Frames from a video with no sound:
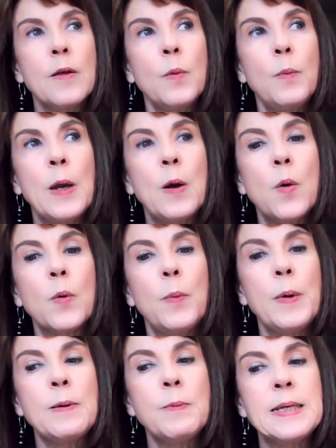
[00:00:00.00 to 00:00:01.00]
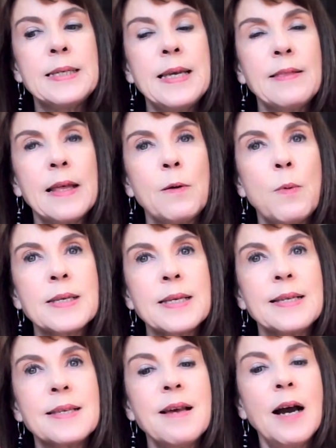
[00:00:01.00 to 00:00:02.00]
we said there was
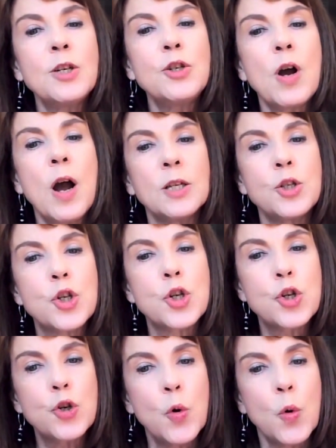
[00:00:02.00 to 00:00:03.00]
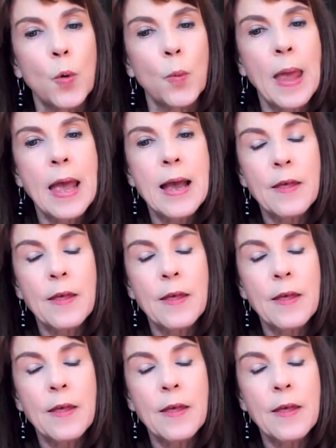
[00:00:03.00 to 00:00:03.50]
a cytokine storm